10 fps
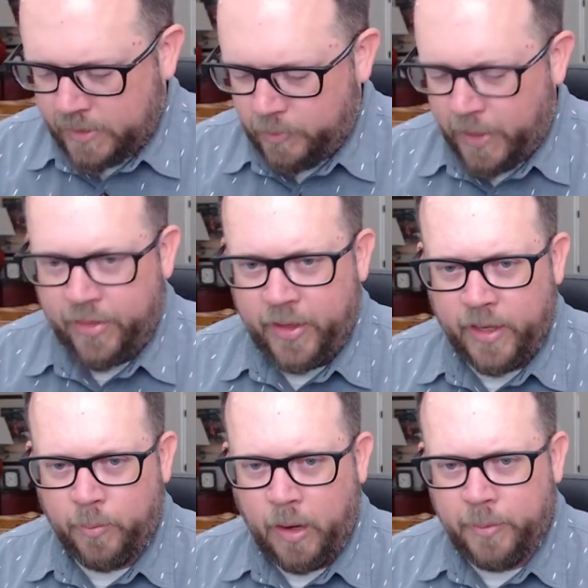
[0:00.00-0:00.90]
But I think I'll
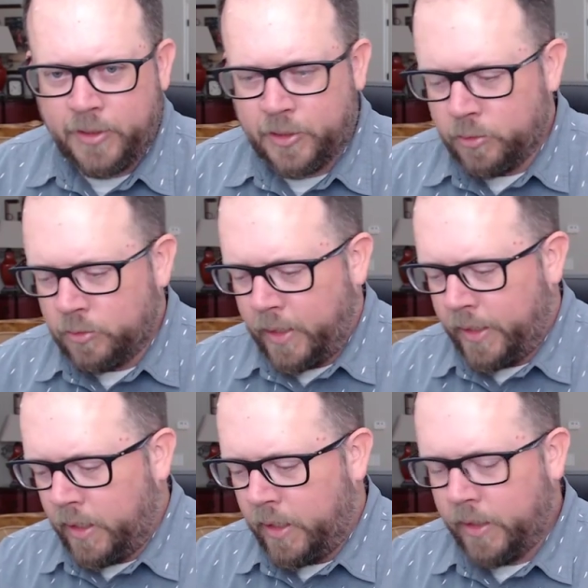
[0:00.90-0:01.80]
probably do like a,
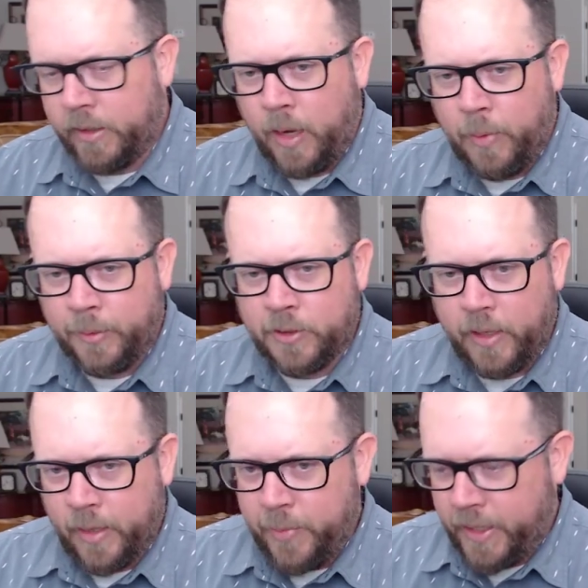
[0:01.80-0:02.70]
uh, I'll probably do like
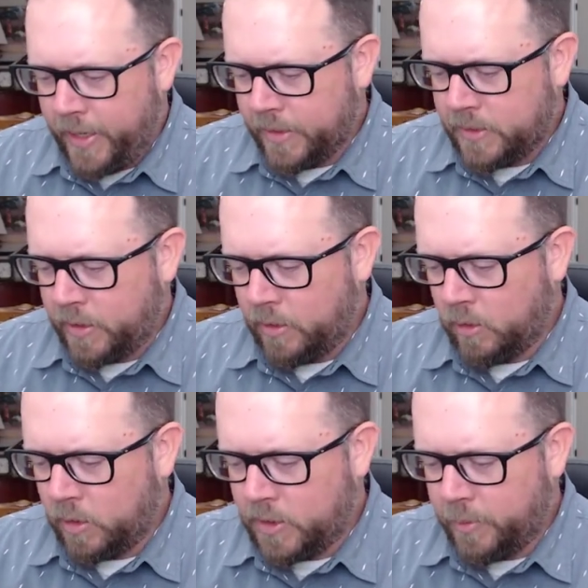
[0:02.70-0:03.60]
a Pen Addict sticker
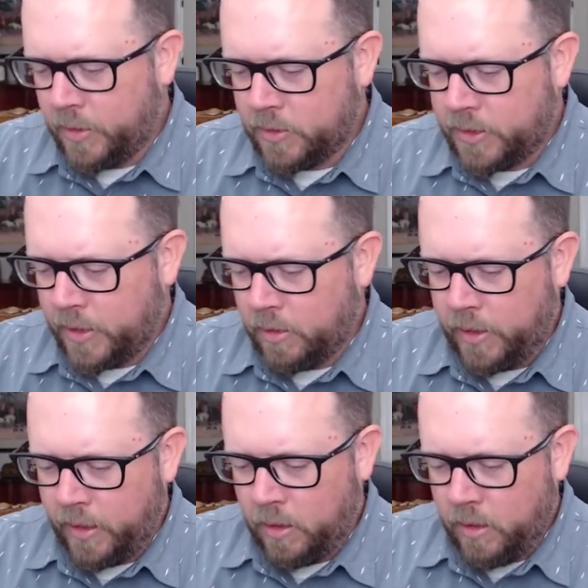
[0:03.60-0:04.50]
or some other sticker
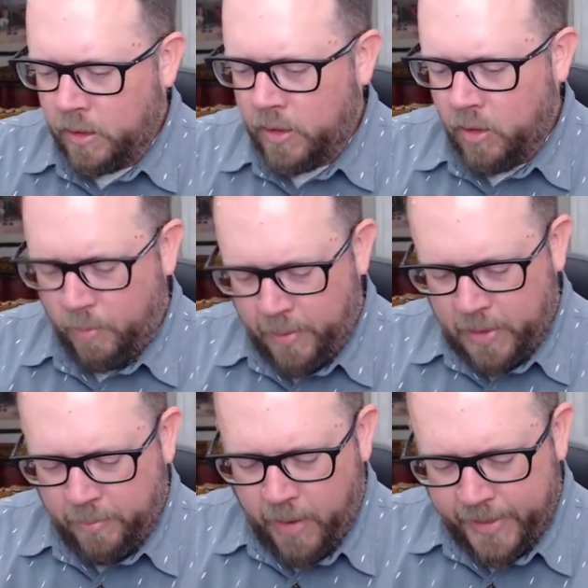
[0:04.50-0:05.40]
here, or maybe a
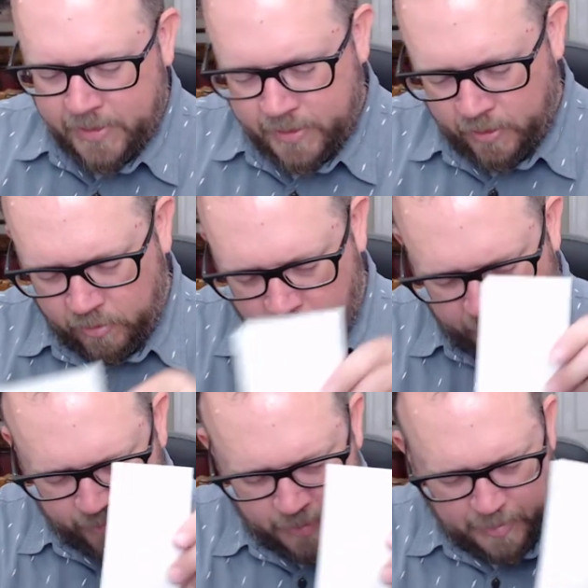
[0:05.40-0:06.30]
Mike sticker on.
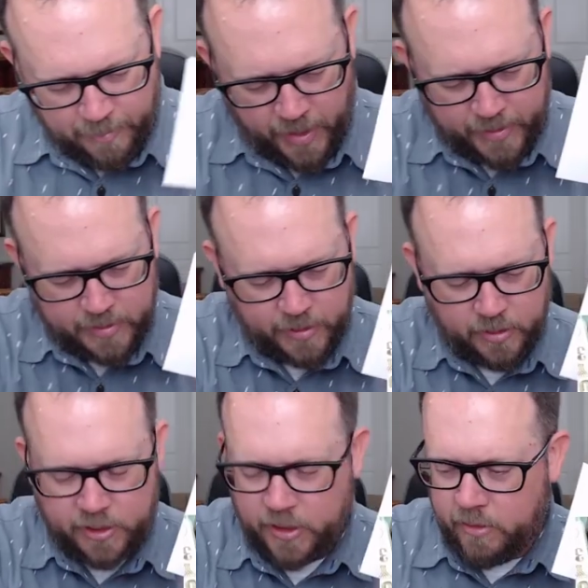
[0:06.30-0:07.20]
Maybe Mike sticker
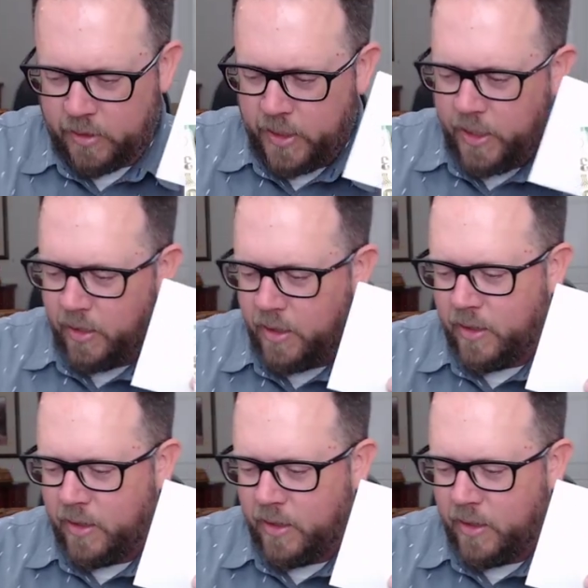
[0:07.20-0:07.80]
should go on here.